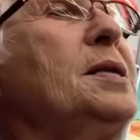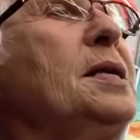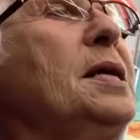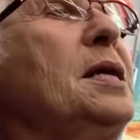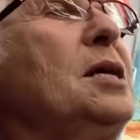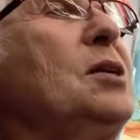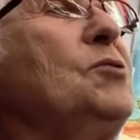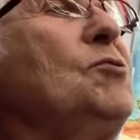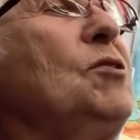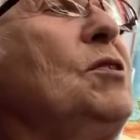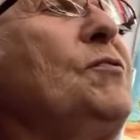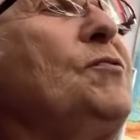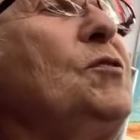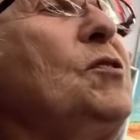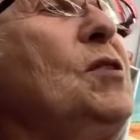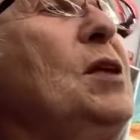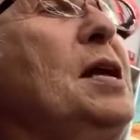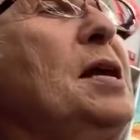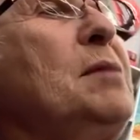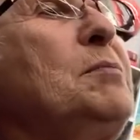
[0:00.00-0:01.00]
day, a drifter
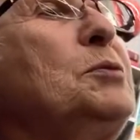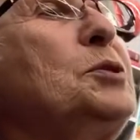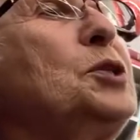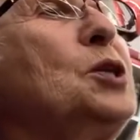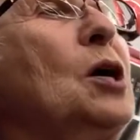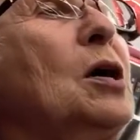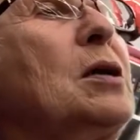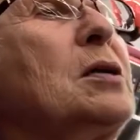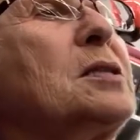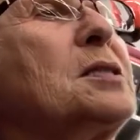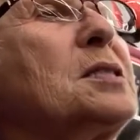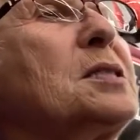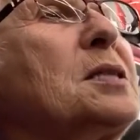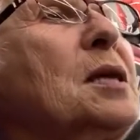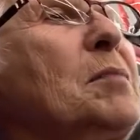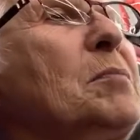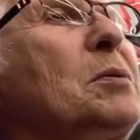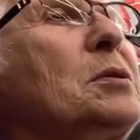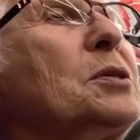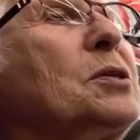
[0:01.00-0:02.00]
named Chuck
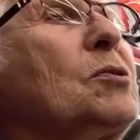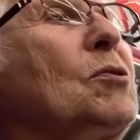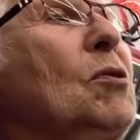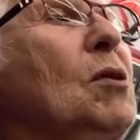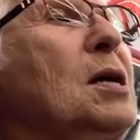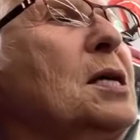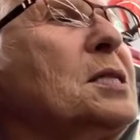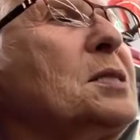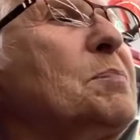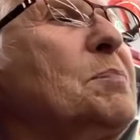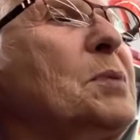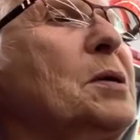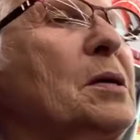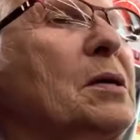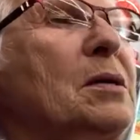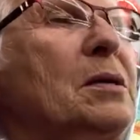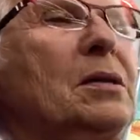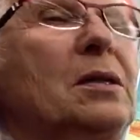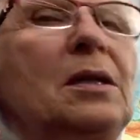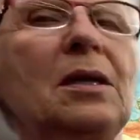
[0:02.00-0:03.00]
stumbled across
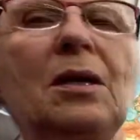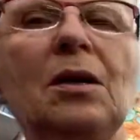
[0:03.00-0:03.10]
Bill